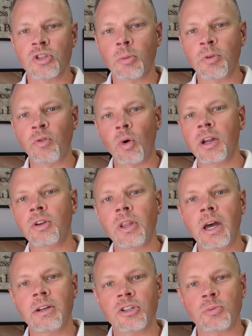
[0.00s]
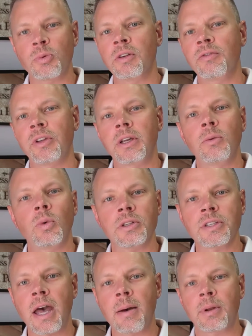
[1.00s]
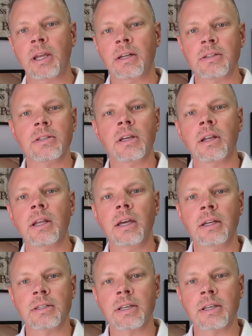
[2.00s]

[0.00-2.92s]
And so before I do that, just briefly, what's happening on Sunday.